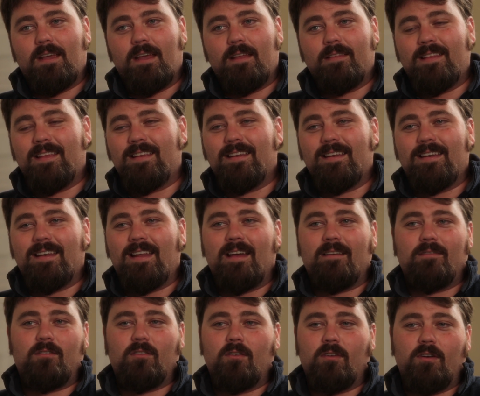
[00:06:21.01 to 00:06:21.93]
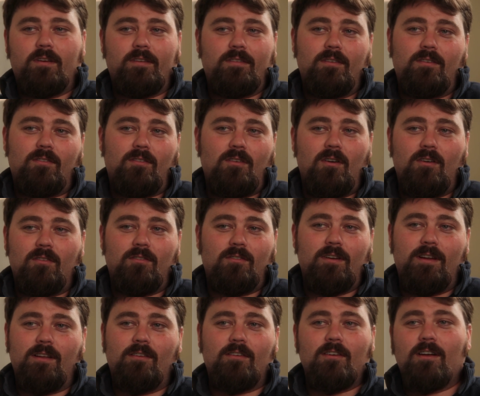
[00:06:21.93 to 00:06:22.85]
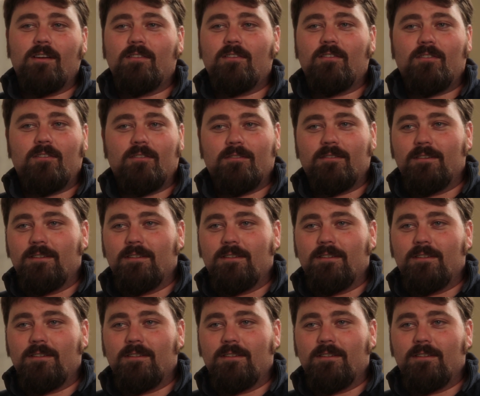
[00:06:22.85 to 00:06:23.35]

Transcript: and they didn't have circular saws or nail guns.